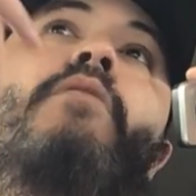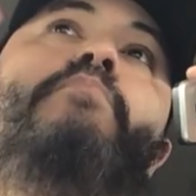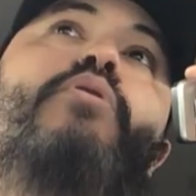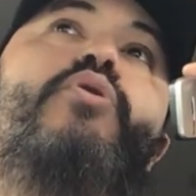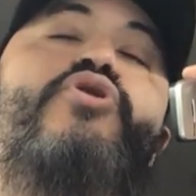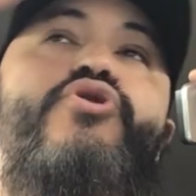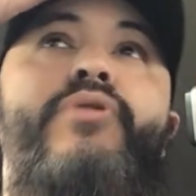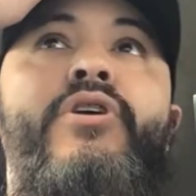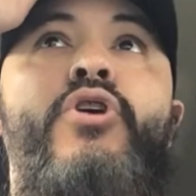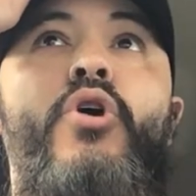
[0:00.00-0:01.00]
Blue
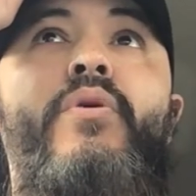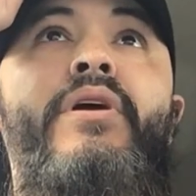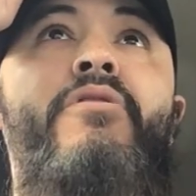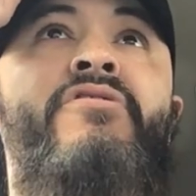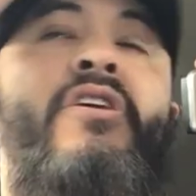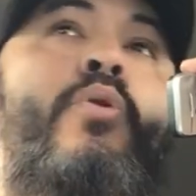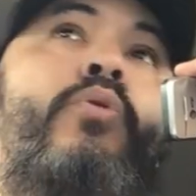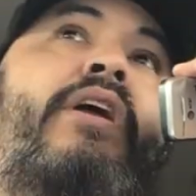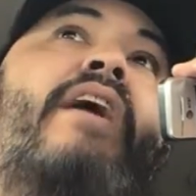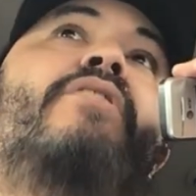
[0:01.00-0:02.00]
Street Couriers in
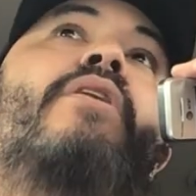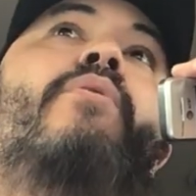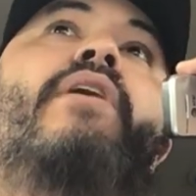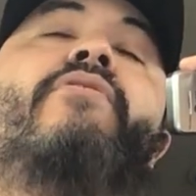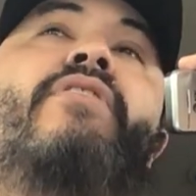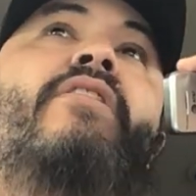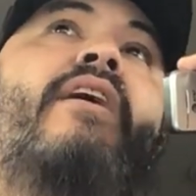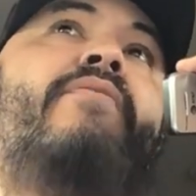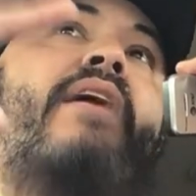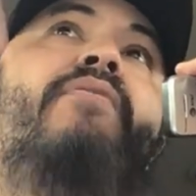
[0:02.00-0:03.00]
Orlando and everything.
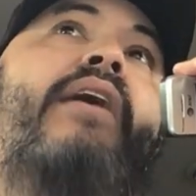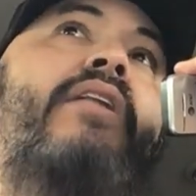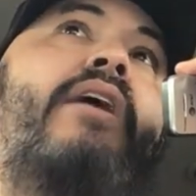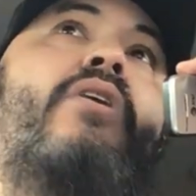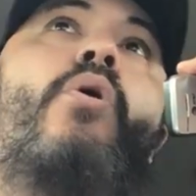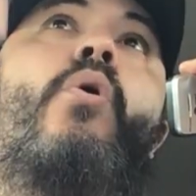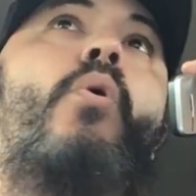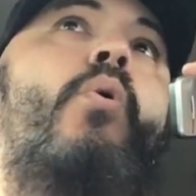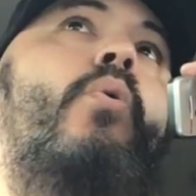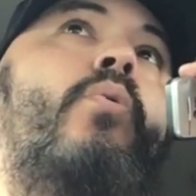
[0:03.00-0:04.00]
They've got like a
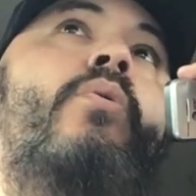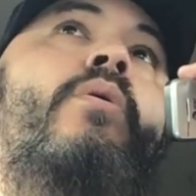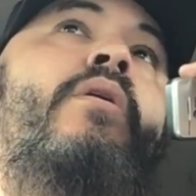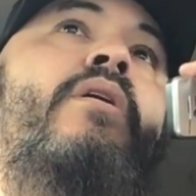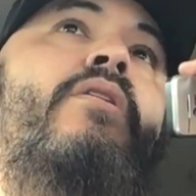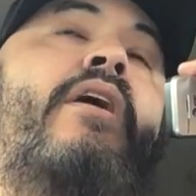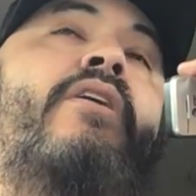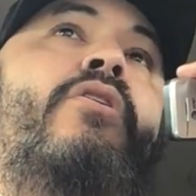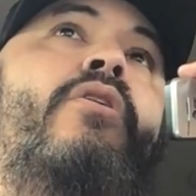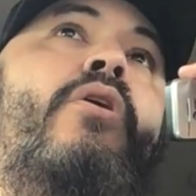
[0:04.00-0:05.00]
whole,
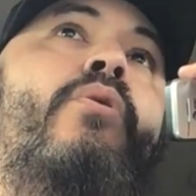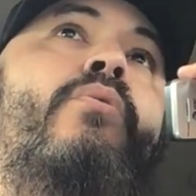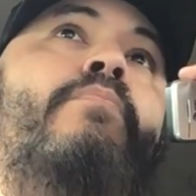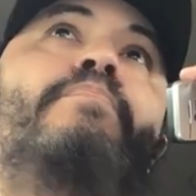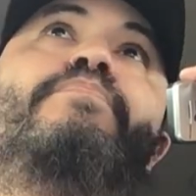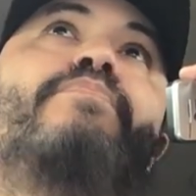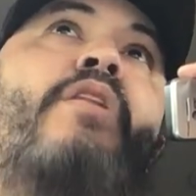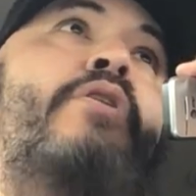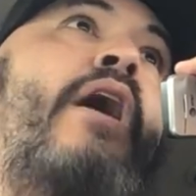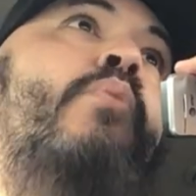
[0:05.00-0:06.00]
like,
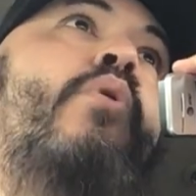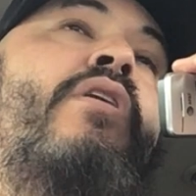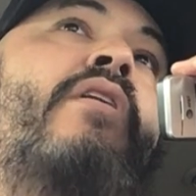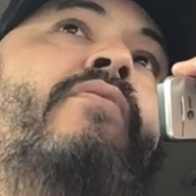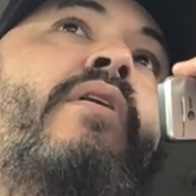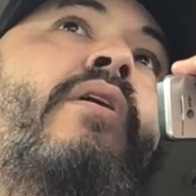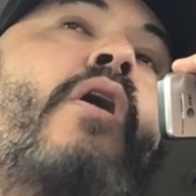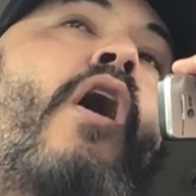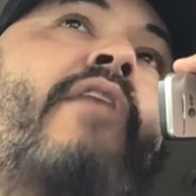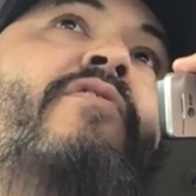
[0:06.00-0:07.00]
network of
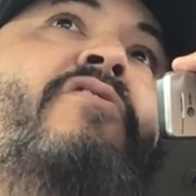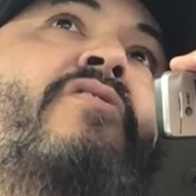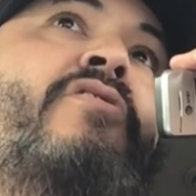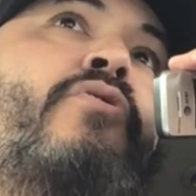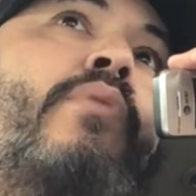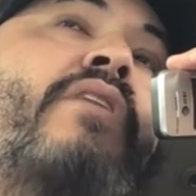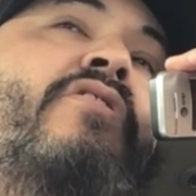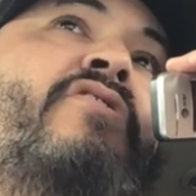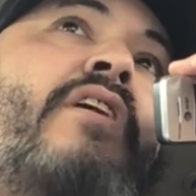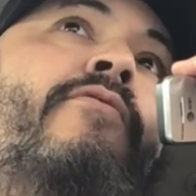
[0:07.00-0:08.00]
offices throughout
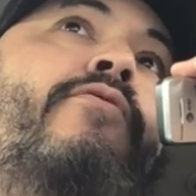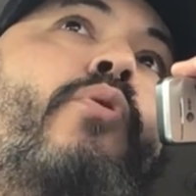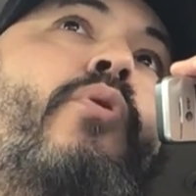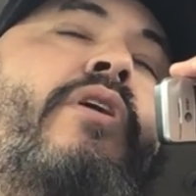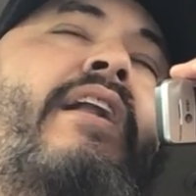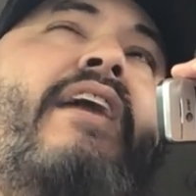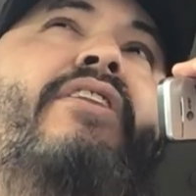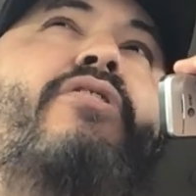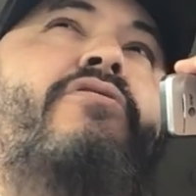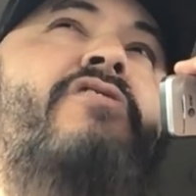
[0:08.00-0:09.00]
the state of Florida, and I
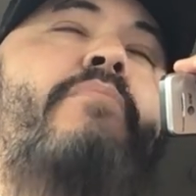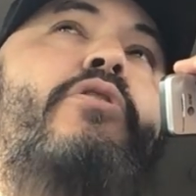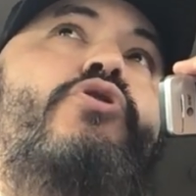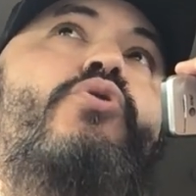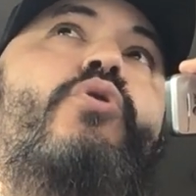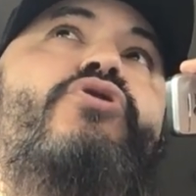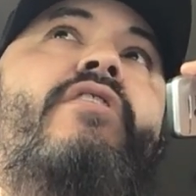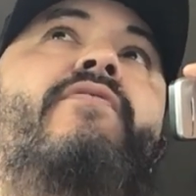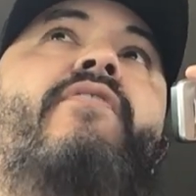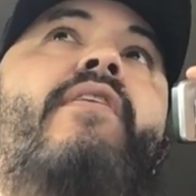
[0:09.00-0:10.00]
think there's some in
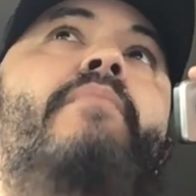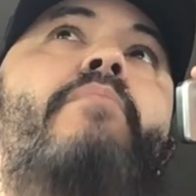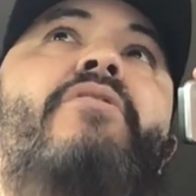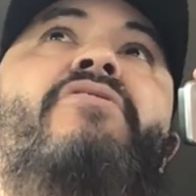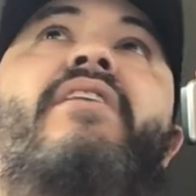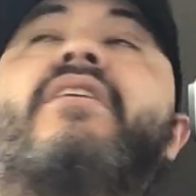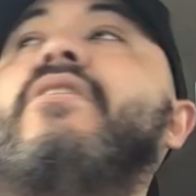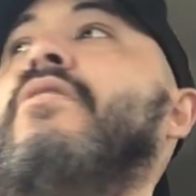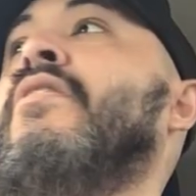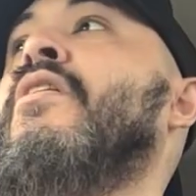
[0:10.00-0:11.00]
Georgia, if I'm not
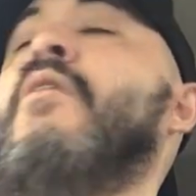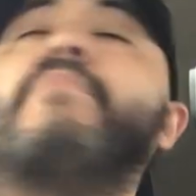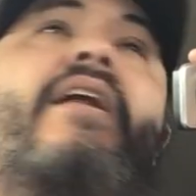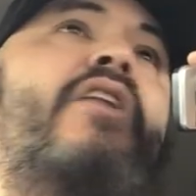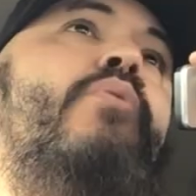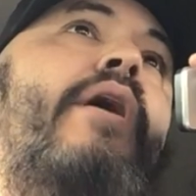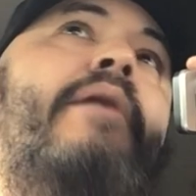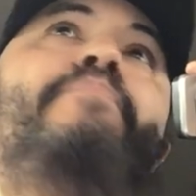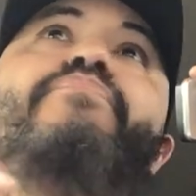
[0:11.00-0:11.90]
mistaken. But anyway,